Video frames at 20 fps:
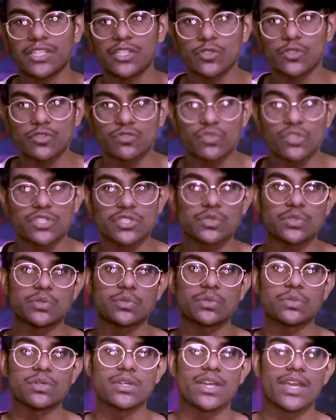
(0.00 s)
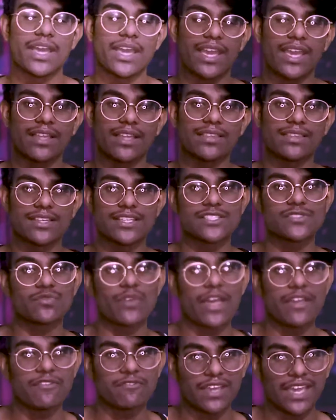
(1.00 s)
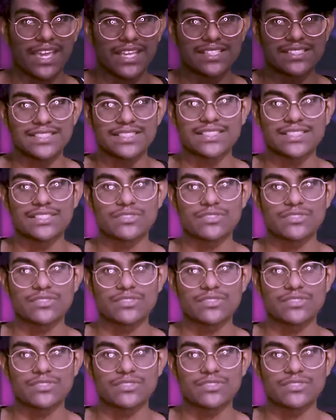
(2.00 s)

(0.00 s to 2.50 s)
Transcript: useful to you in these 5 cases,